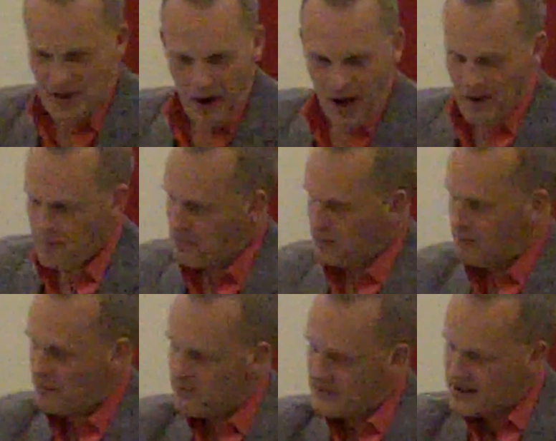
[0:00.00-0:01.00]
So our
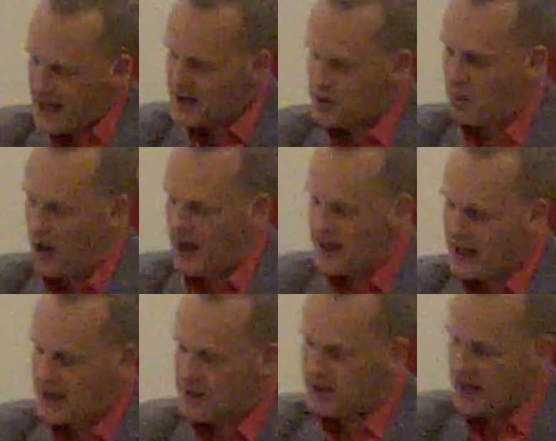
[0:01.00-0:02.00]
next wine